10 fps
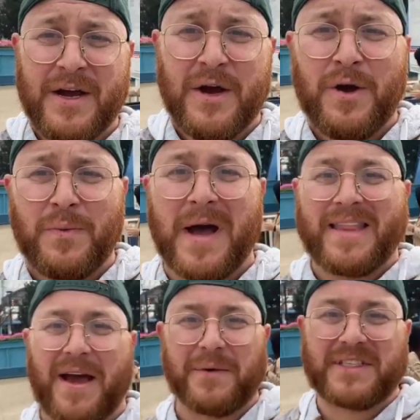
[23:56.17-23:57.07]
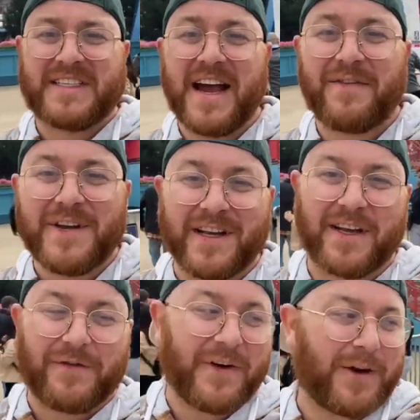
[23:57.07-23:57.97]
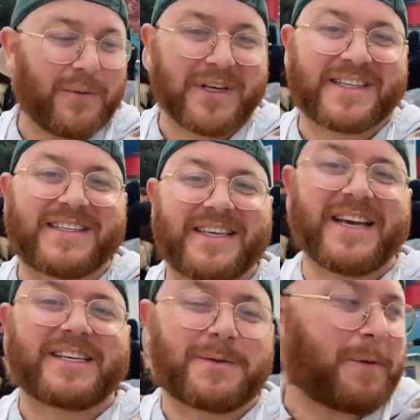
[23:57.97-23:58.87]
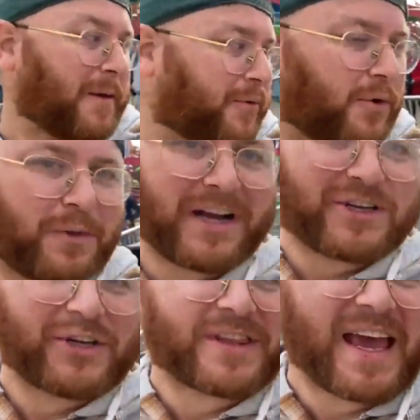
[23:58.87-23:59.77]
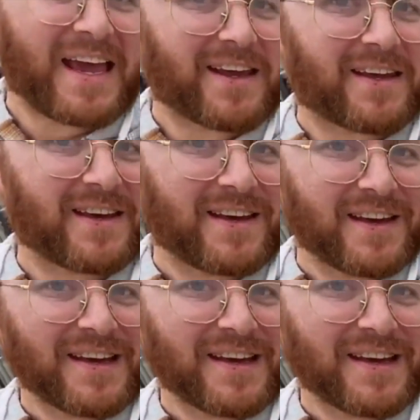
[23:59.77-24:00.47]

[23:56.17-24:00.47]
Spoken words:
and it's worth its weight for me. These are my favorite things.